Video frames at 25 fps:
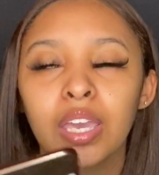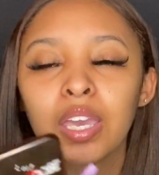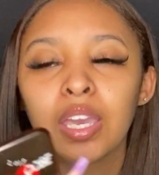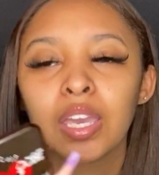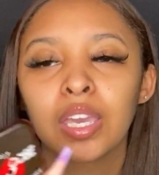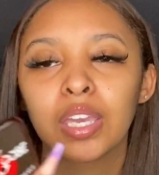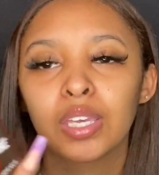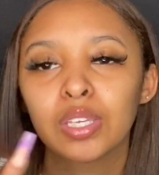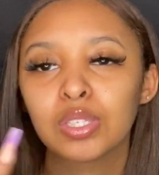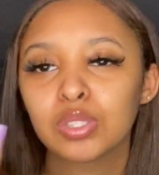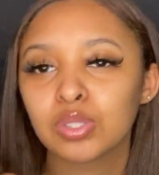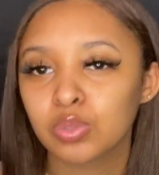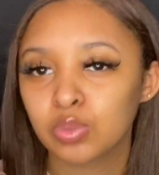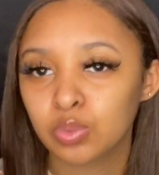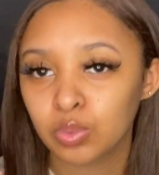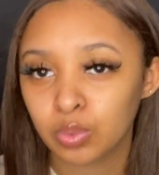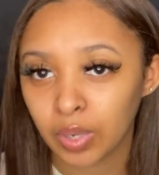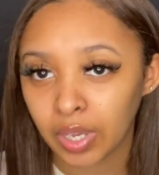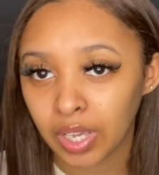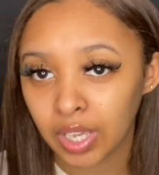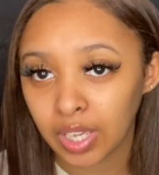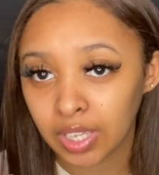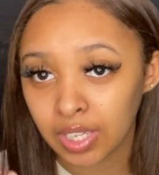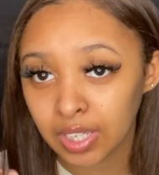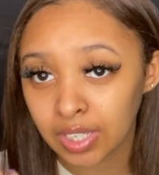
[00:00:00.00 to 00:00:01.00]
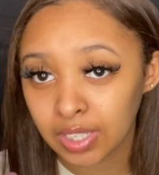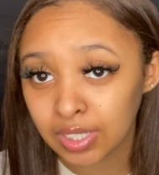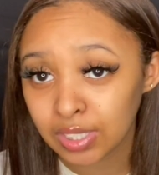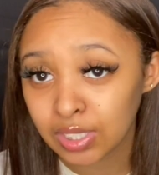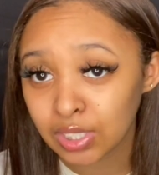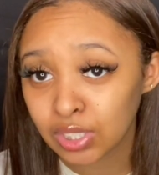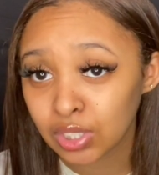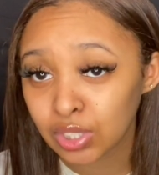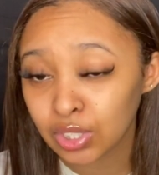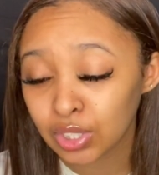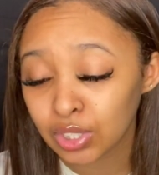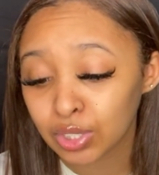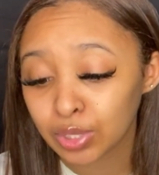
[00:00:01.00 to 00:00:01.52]
is way
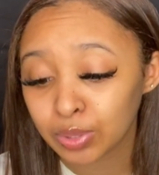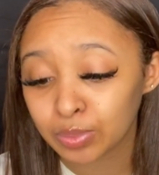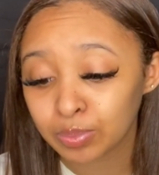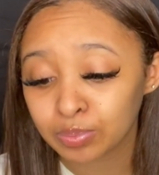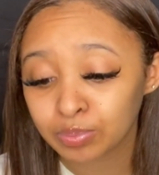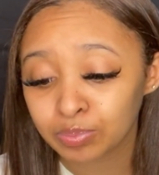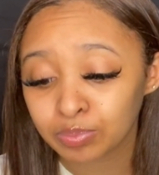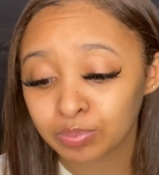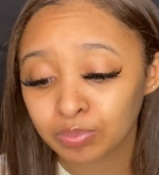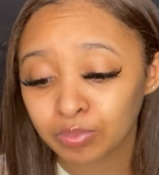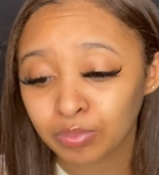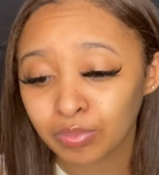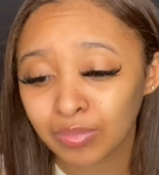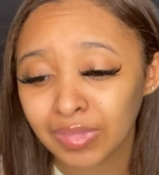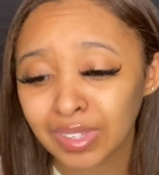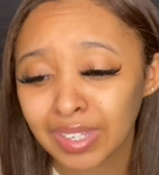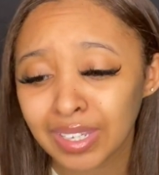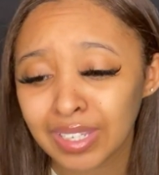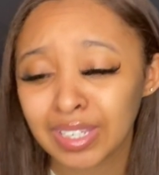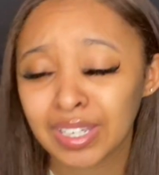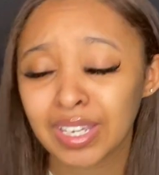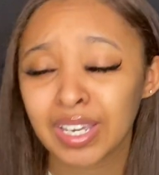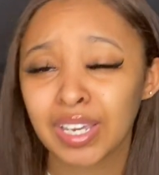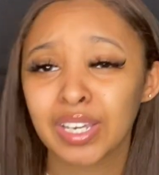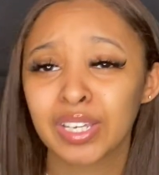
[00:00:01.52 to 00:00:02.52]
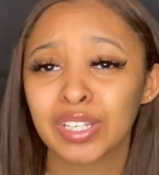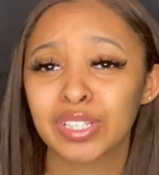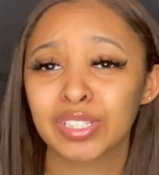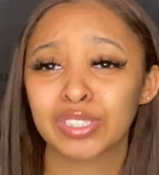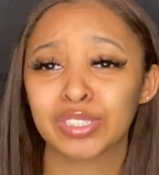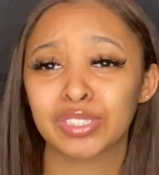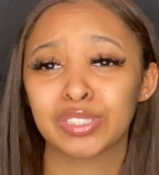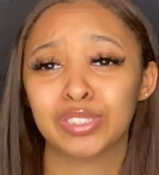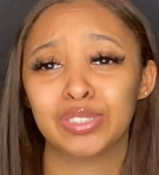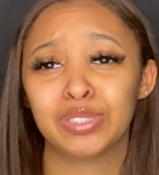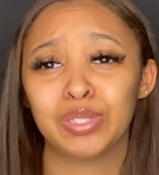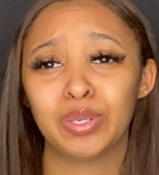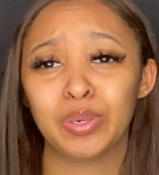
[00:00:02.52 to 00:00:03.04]
easier,
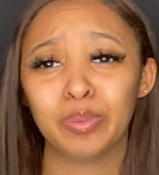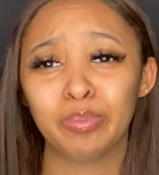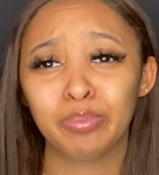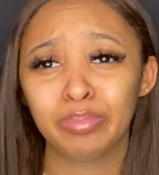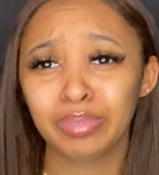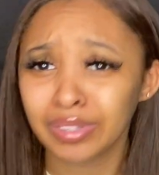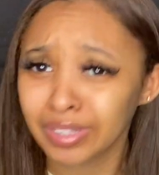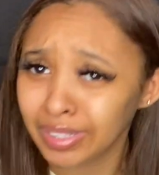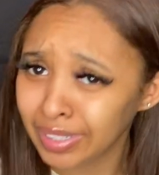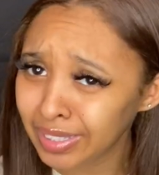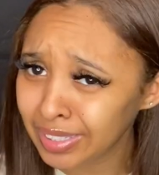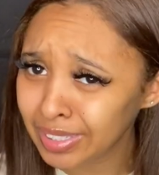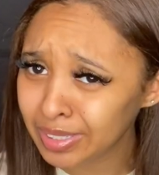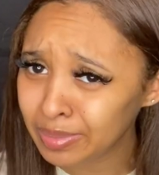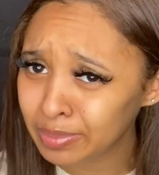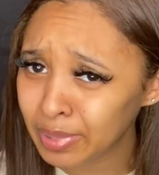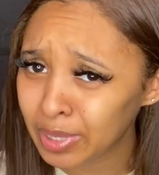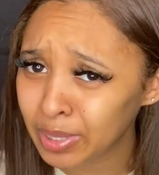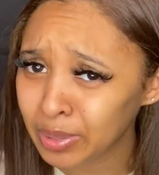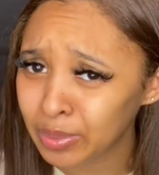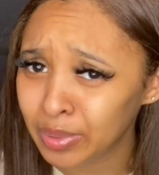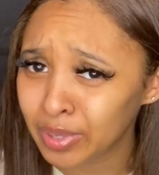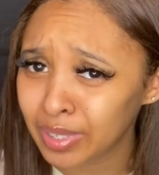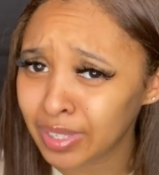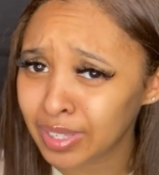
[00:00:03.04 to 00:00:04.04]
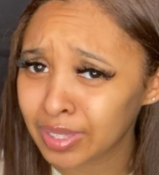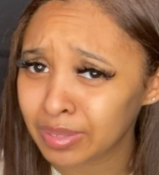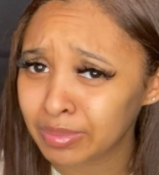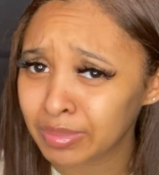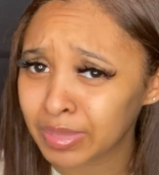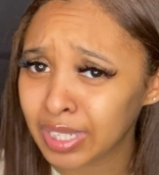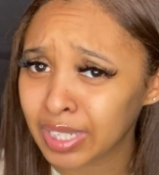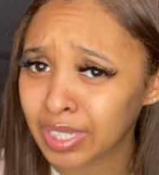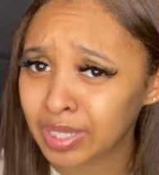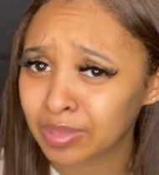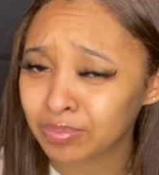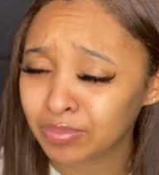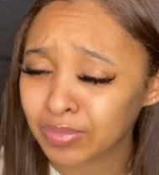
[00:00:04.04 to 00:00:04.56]
so please bear with
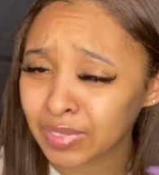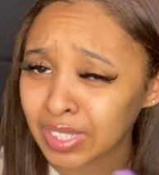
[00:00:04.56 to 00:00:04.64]
me.